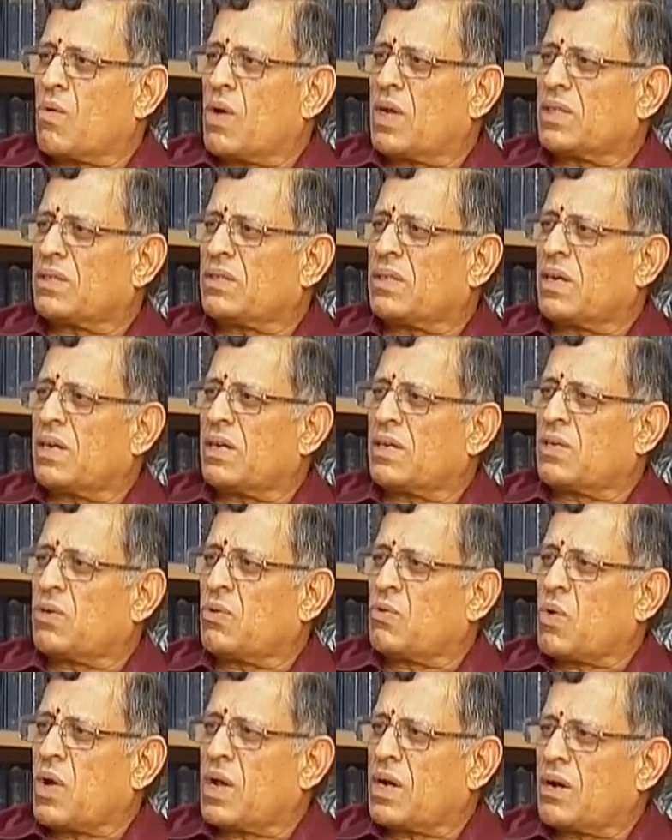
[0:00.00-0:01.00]
one-third
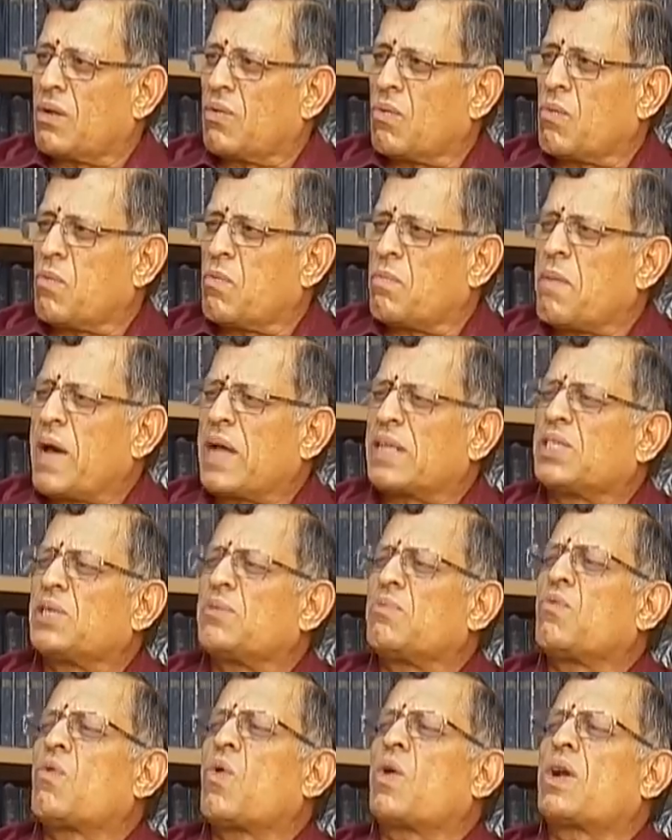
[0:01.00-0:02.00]
to
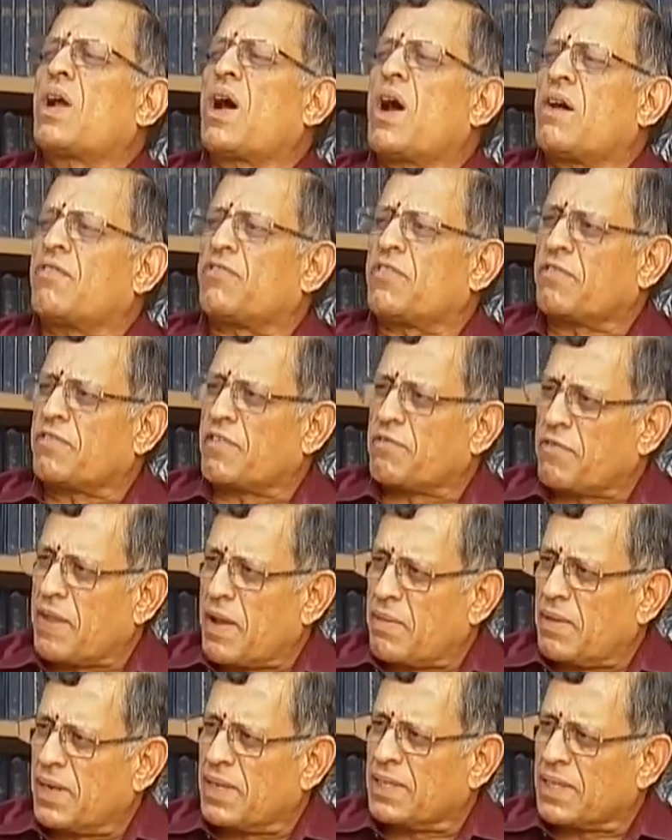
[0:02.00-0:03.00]
maximum one-half of a
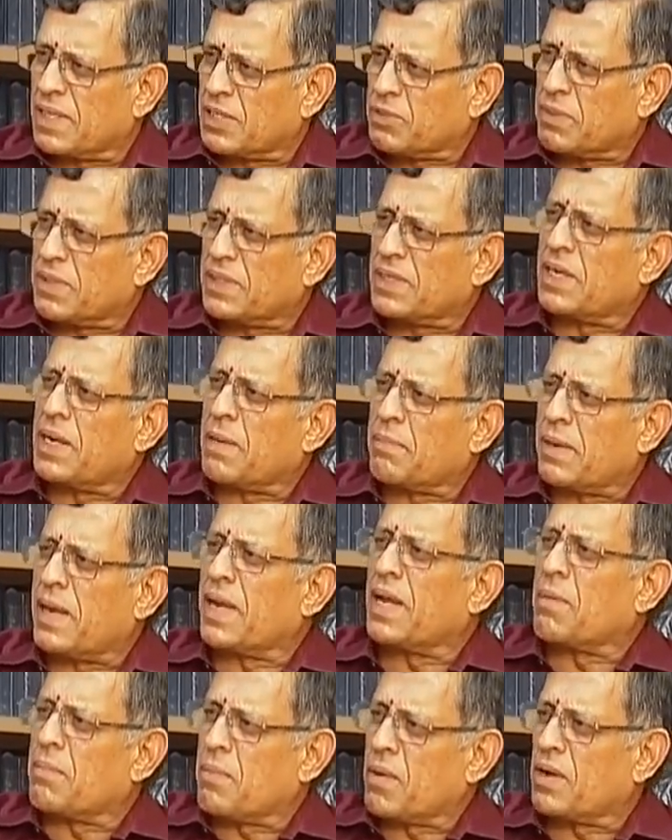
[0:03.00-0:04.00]
family's expense,
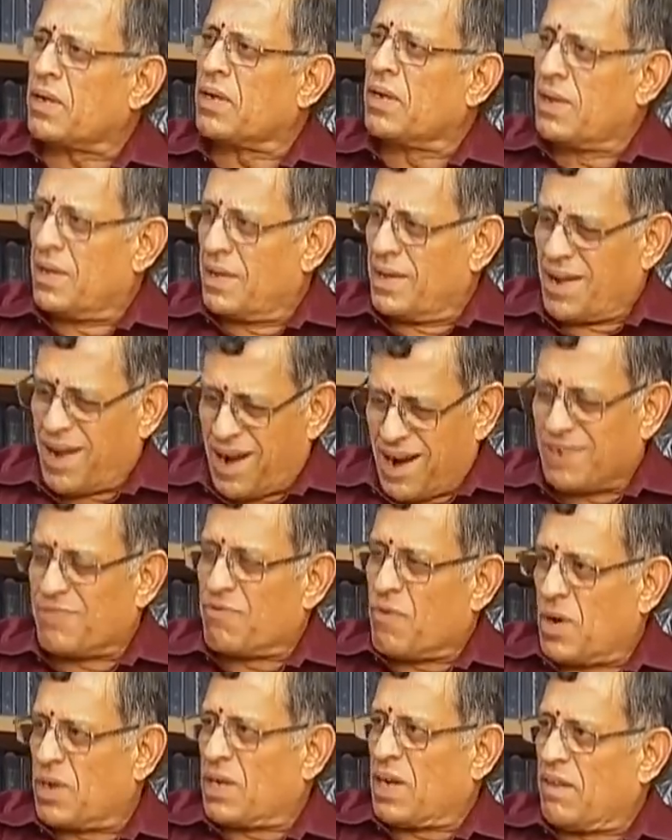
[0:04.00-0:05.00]
depending upon at
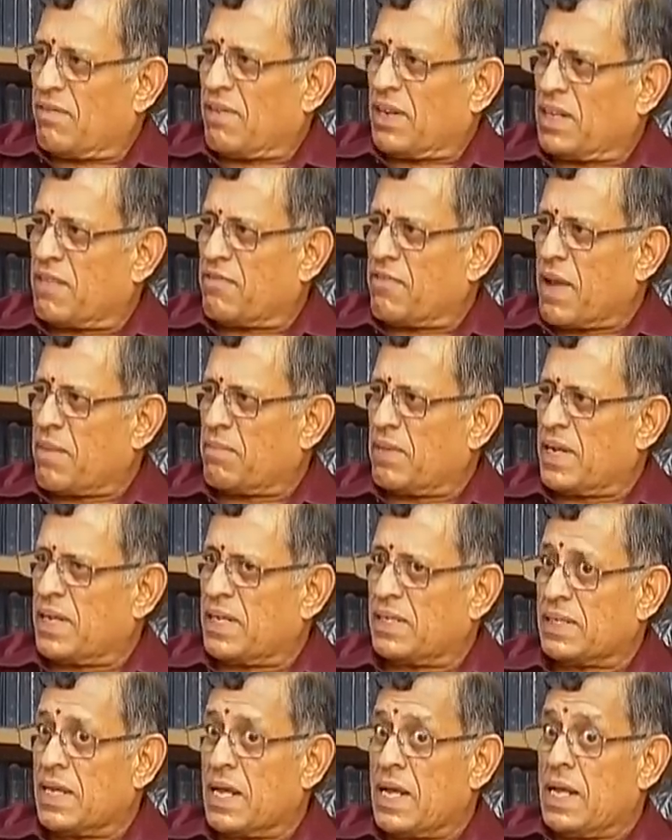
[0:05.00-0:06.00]
what level the family
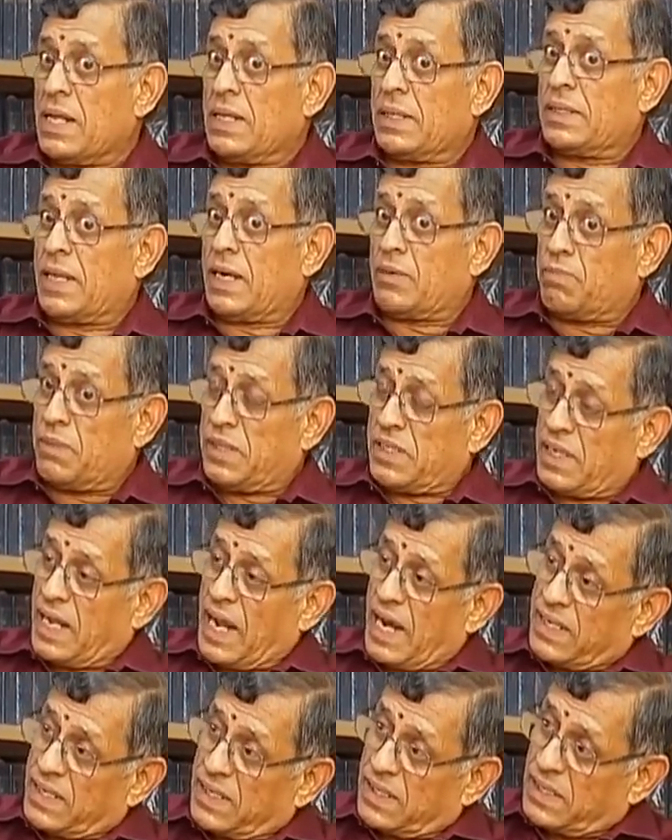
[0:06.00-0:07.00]
is. That much
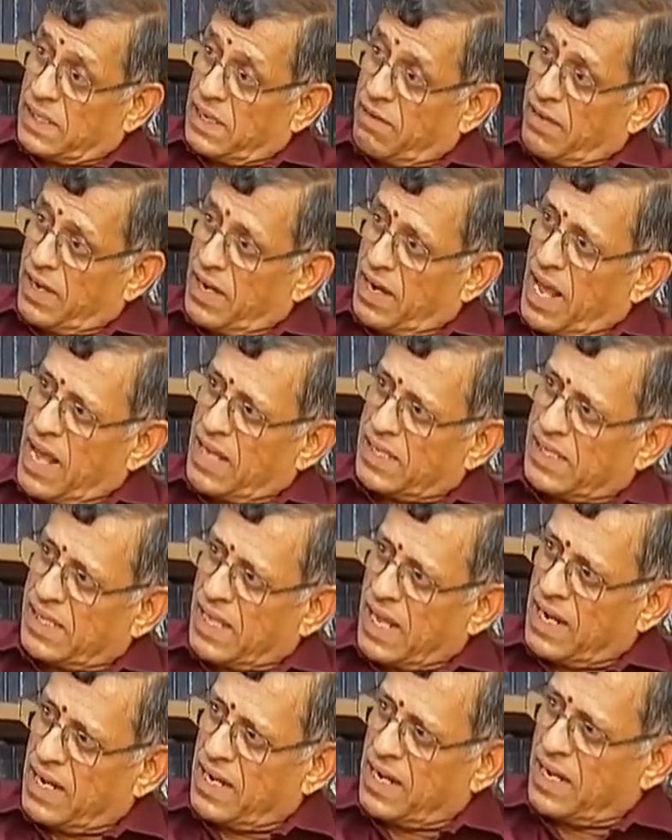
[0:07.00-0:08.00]
cash is given as
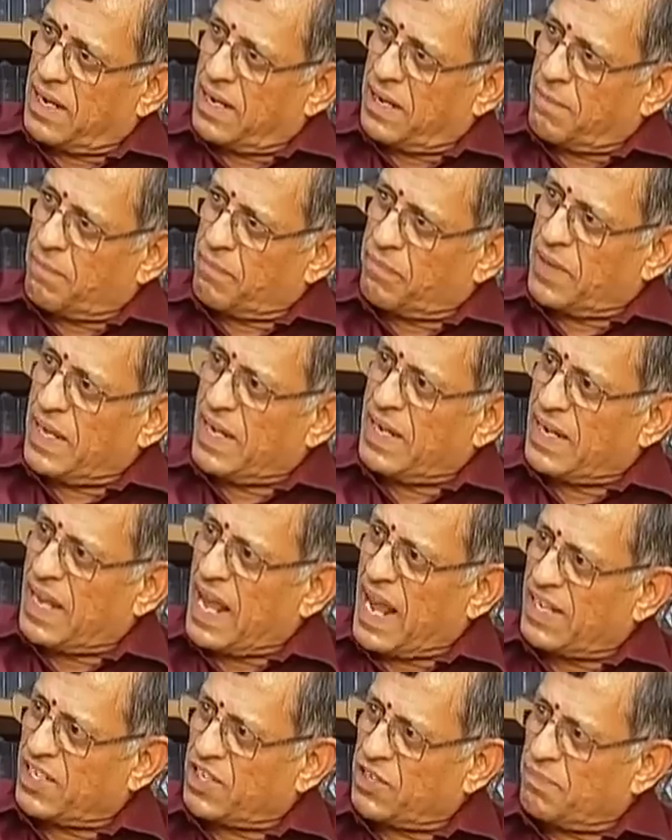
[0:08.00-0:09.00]
salary in
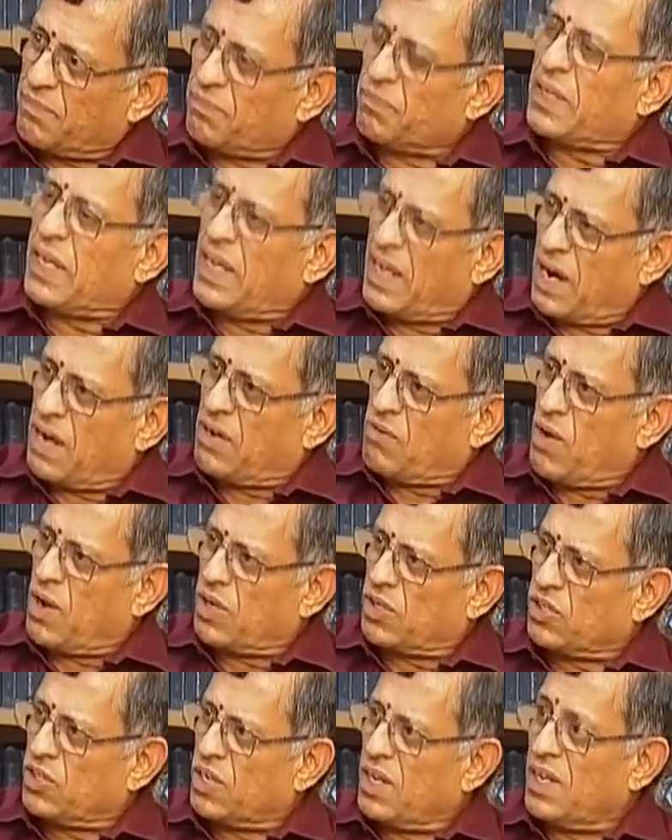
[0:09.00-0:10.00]
cash, in
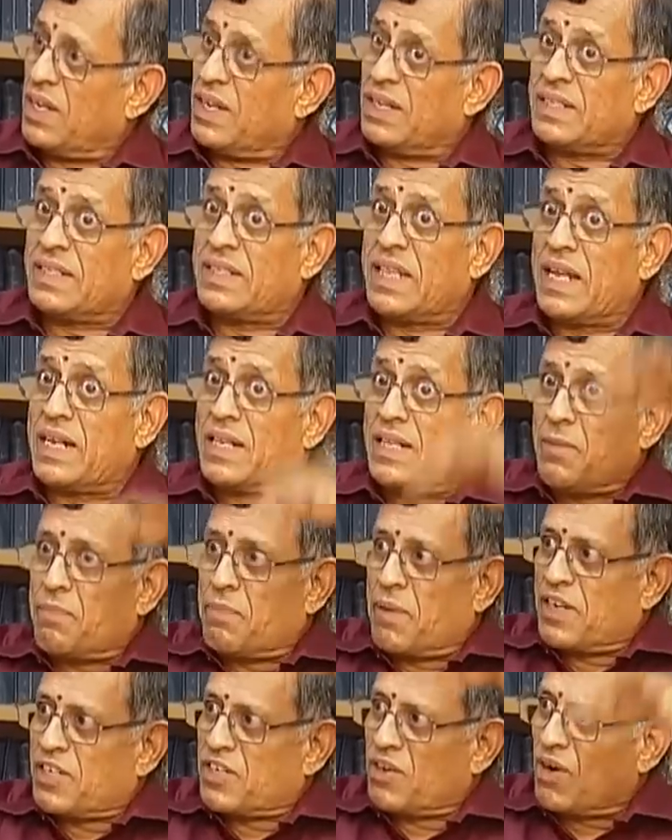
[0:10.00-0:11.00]
advance. Then the
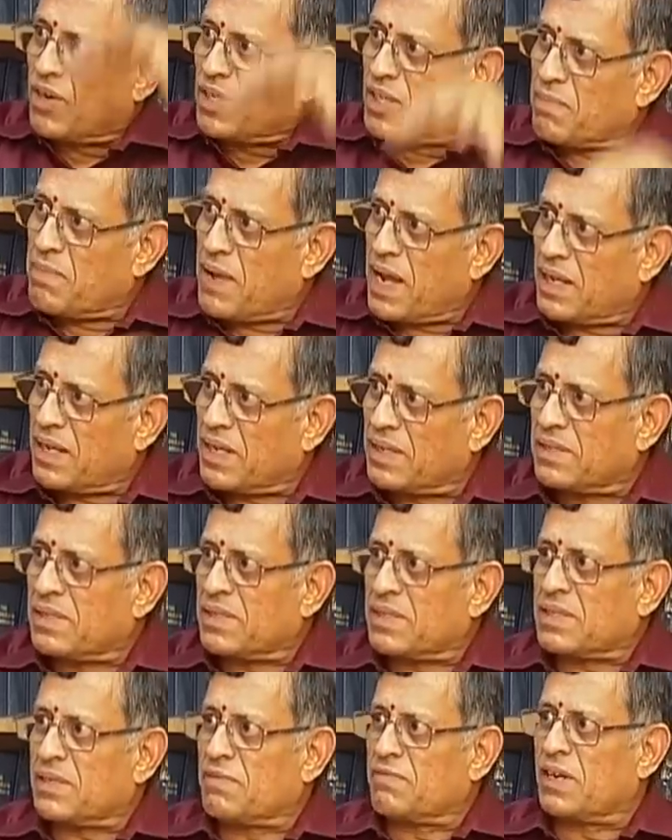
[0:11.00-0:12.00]
pressure on the banking
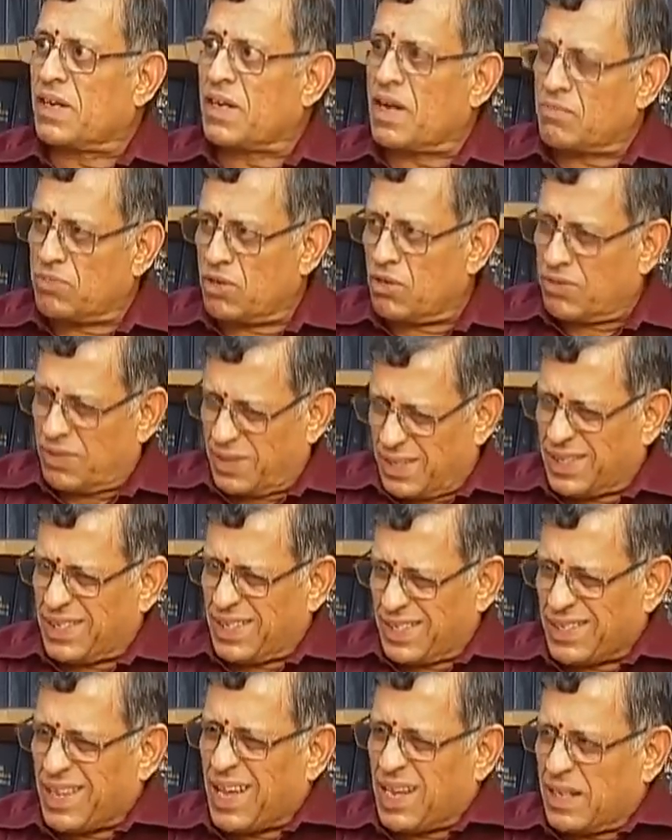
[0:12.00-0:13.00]
system will come down. This
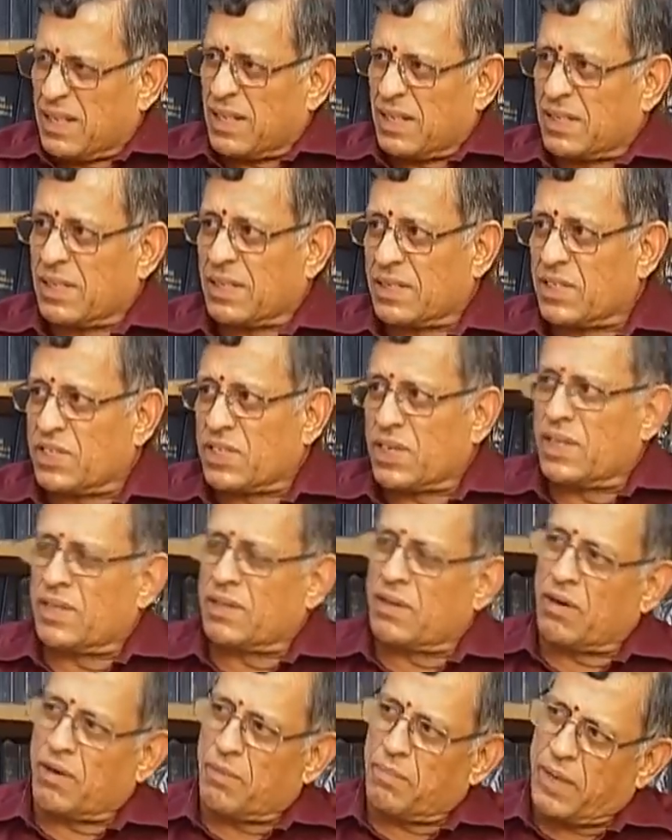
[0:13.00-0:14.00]
is another suggestion I
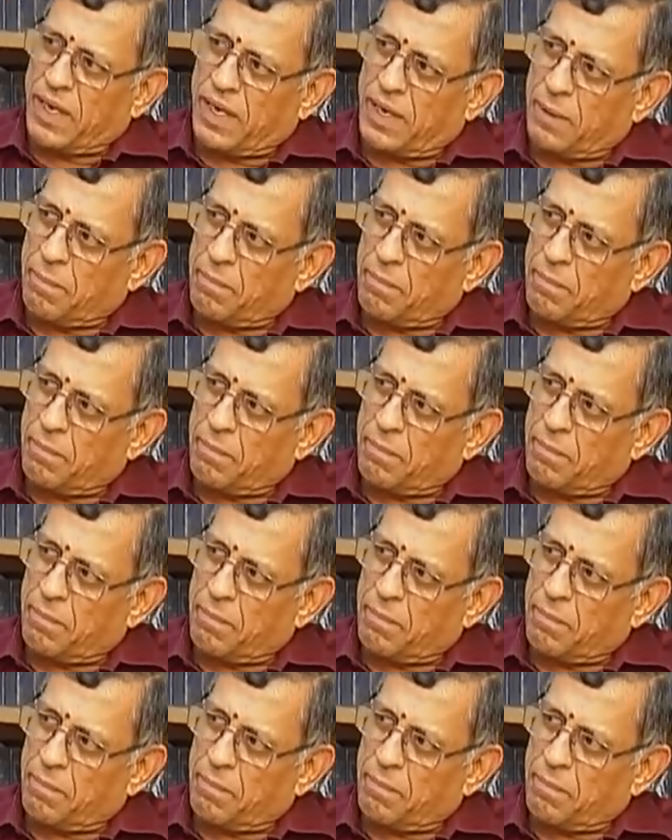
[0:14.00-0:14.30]
thought of making.